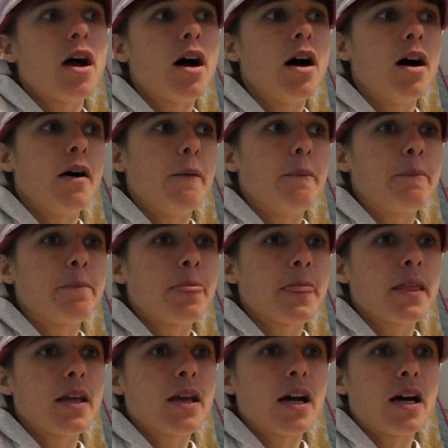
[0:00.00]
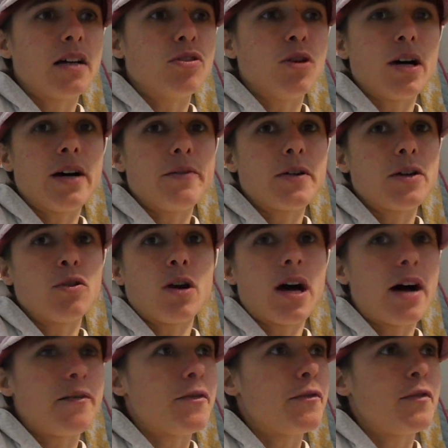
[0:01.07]
and not
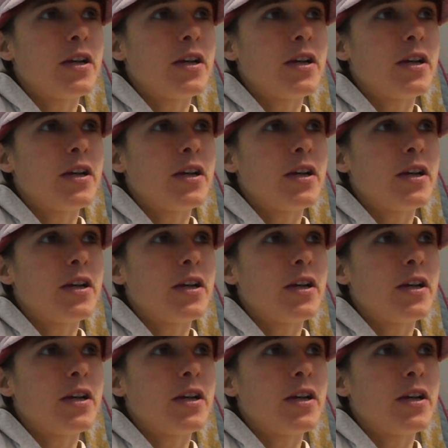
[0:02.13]
have